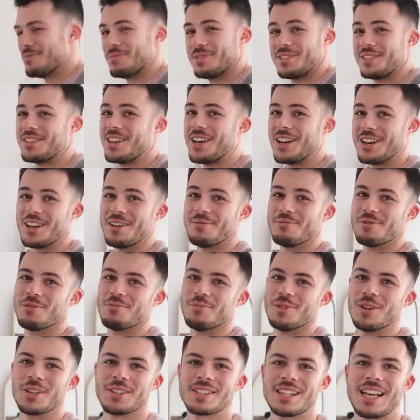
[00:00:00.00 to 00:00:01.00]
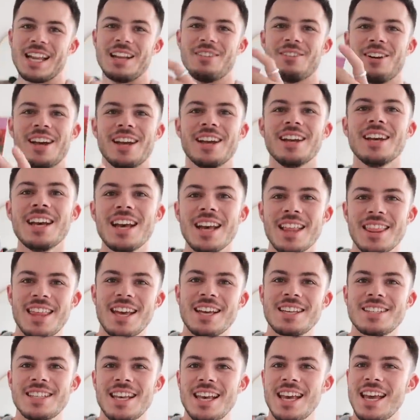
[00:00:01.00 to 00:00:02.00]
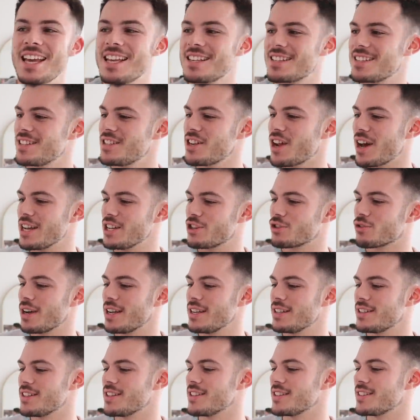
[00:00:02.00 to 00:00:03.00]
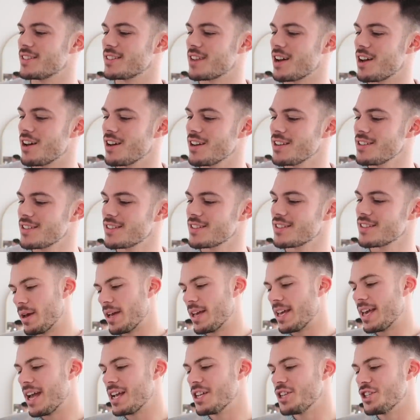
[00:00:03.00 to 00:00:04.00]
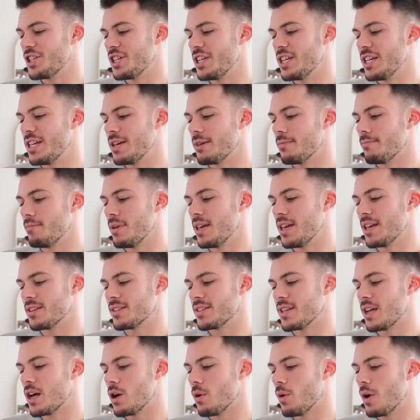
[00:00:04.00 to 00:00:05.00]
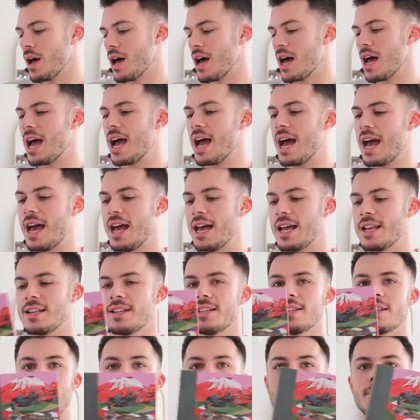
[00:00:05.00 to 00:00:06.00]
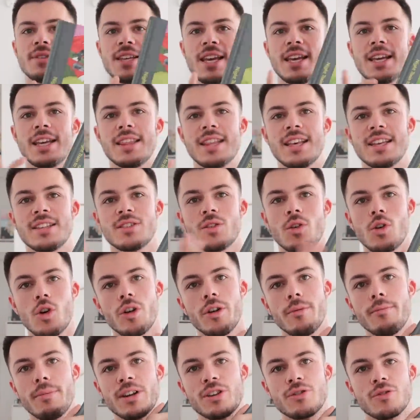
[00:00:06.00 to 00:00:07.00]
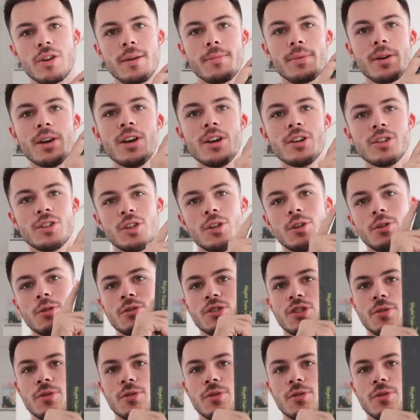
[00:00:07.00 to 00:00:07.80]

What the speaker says: absurd number of books. Anyway, this is Night Train to the Stars by Kenji Miyazawa, and I'm taking this on my trip to